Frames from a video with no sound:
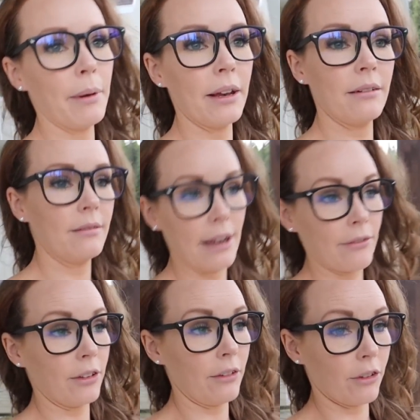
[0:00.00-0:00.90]
but
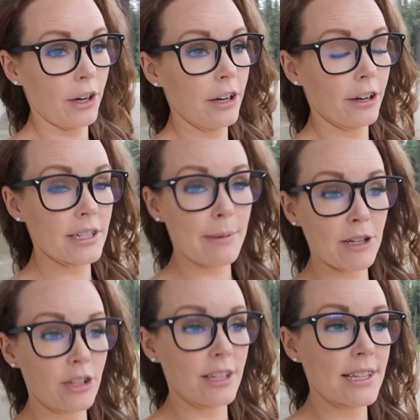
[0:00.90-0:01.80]
definitely for here,
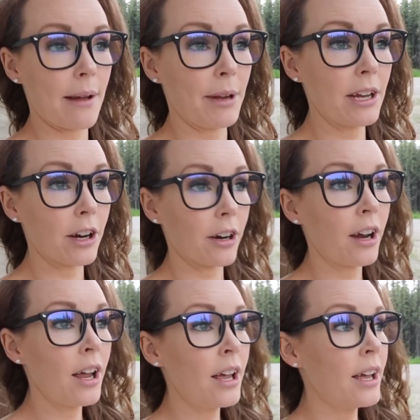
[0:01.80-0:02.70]
especially this time of year,